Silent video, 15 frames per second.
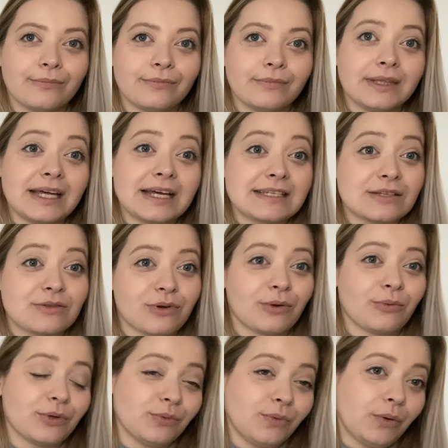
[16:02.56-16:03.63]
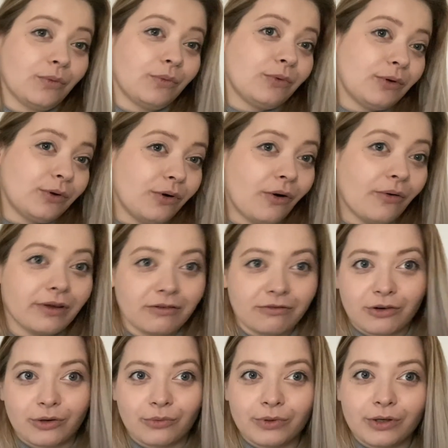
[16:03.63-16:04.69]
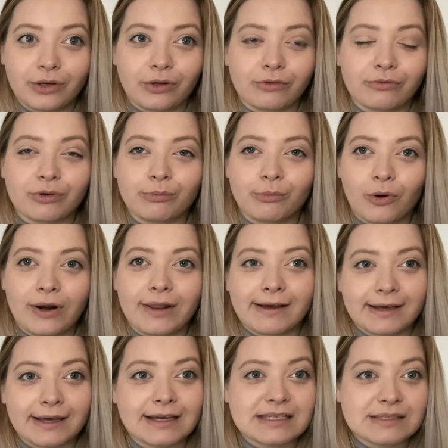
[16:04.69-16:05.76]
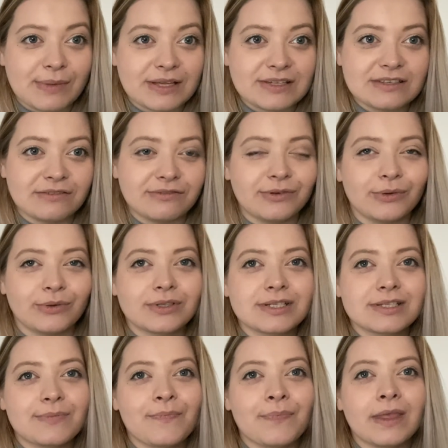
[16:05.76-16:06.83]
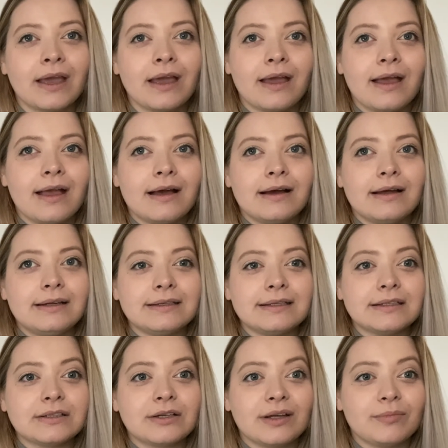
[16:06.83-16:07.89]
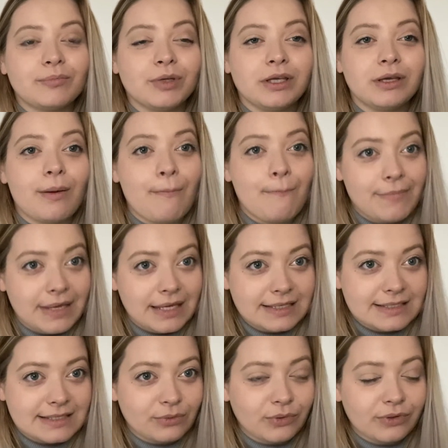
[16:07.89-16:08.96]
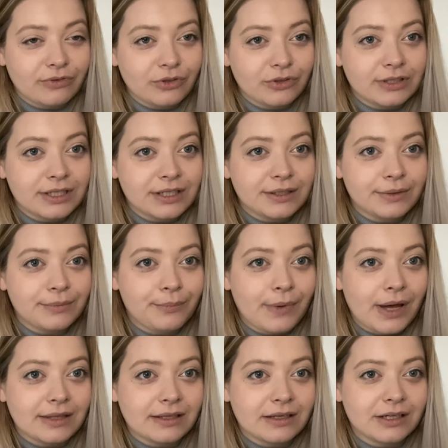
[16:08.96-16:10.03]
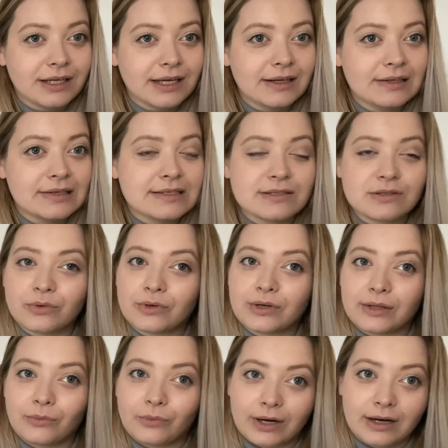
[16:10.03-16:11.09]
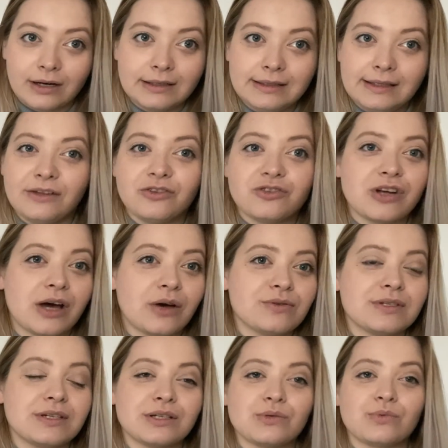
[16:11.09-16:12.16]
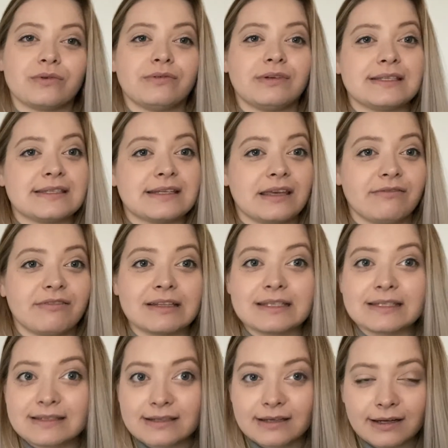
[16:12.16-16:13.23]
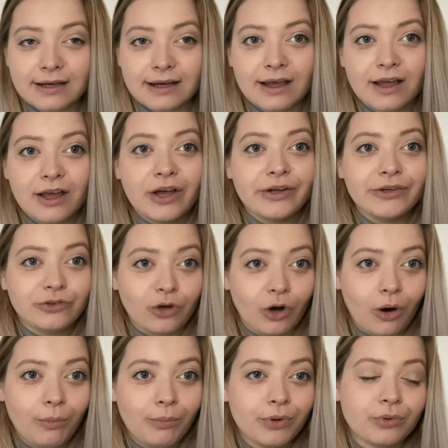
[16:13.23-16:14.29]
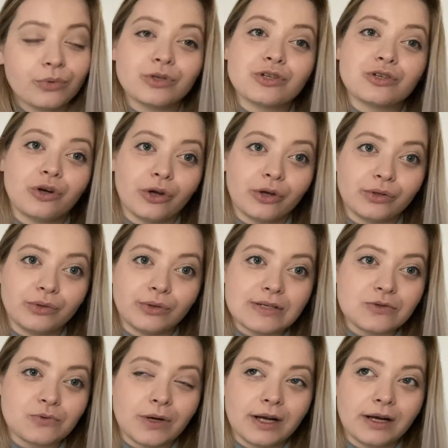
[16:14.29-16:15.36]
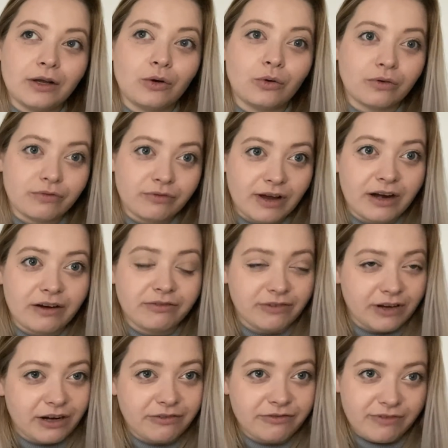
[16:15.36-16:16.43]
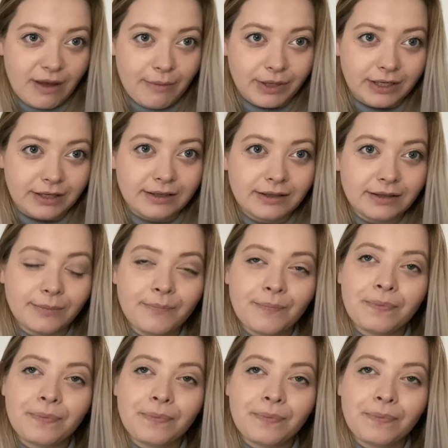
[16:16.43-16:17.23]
that's as well what we're going for. We're going for more like expensive looks. Linen can be mixed with other materials, so you can wear linen trousers with, let's say, even silk top, which is going to as well look very, very feminine,